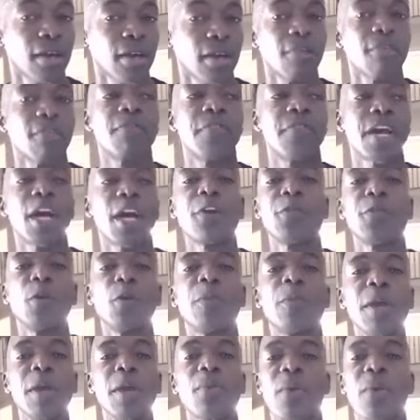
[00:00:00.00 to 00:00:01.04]
Very few
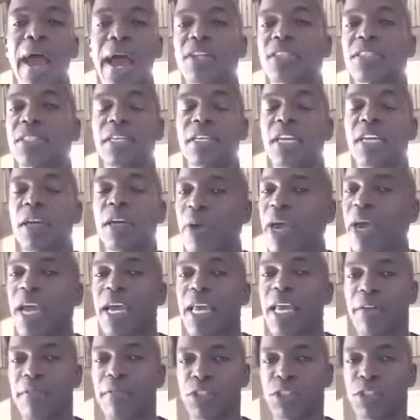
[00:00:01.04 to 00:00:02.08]
people actually get paid
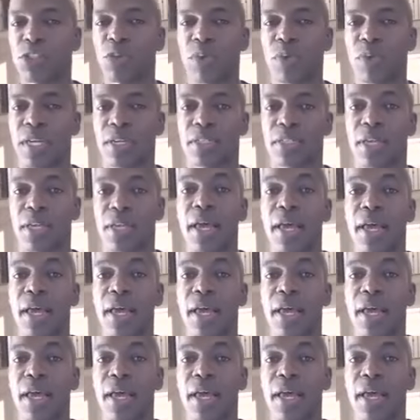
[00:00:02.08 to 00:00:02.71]
every 2 weeks.